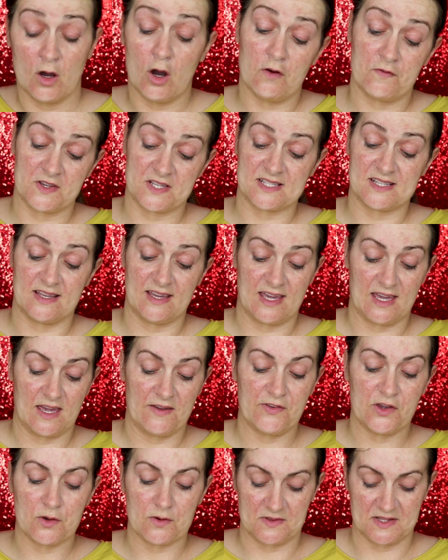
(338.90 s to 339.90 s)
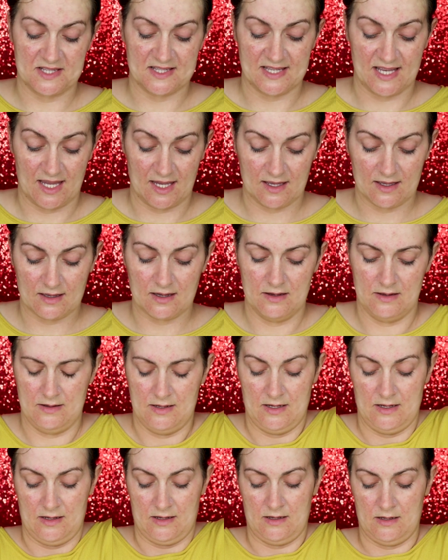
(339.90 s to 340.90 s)
Obviously, if you're at the sink,
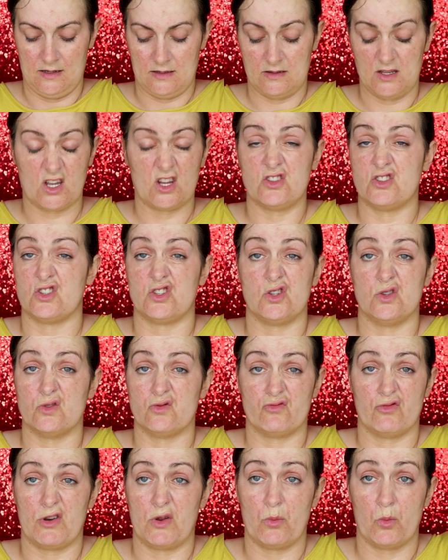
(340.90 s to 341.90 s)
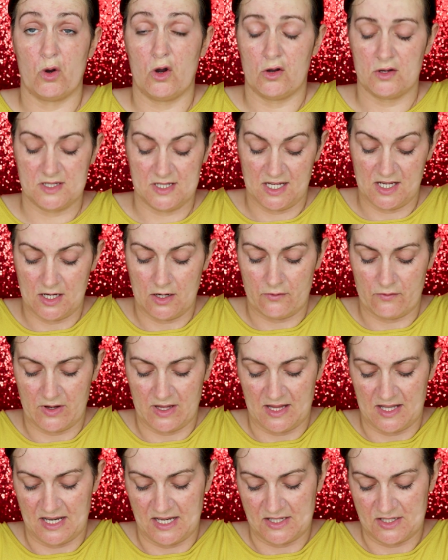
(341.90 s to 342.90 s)
you can just use running water. You don't
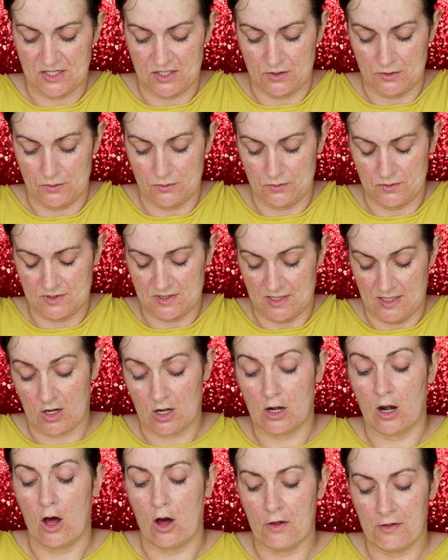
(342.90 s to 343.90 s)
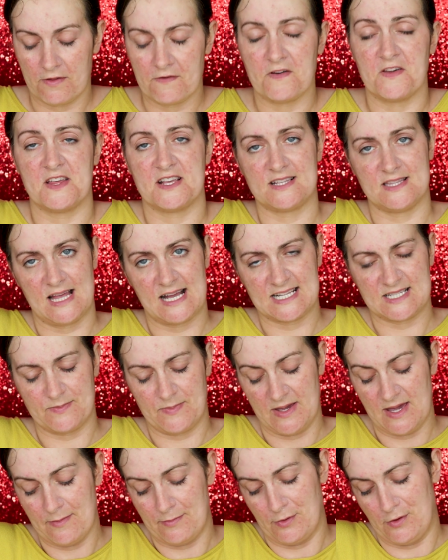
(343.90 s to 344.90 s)
really need to use a cloth for this last
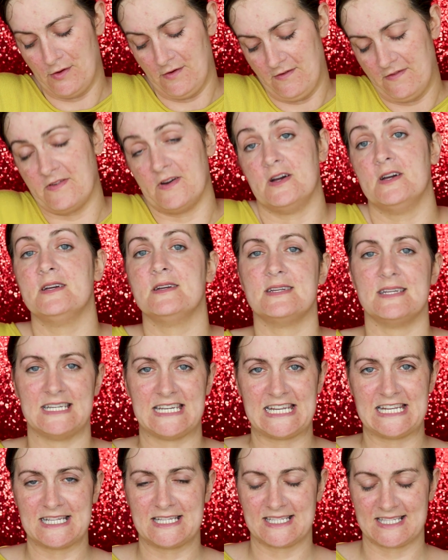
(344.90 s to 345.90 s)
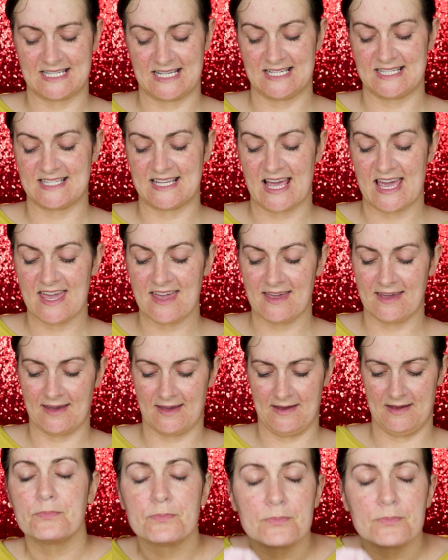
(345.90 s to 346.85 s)
bit, but for needs sake,